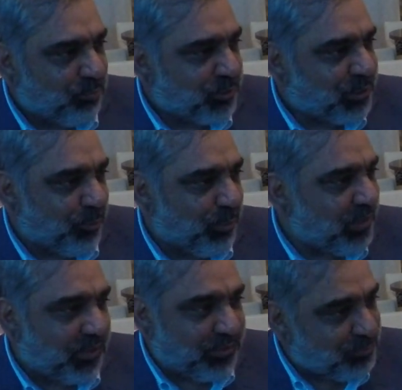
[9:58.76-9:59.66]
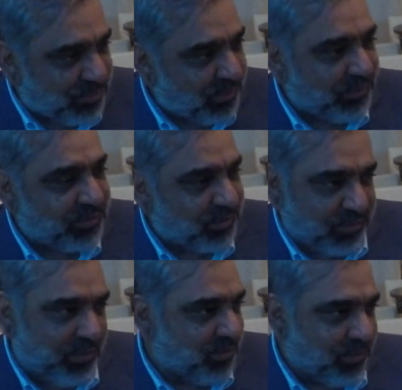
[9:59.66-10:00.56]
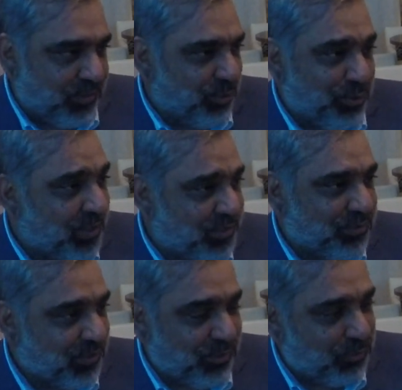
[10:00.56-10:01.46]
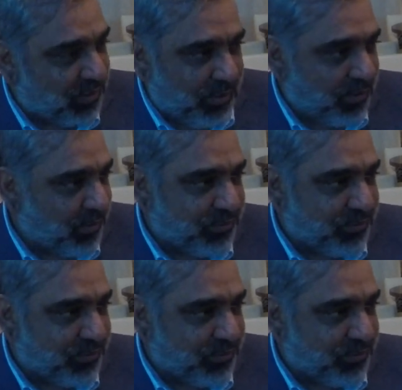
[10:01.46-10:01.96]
So when they hit success in the US or the UK, then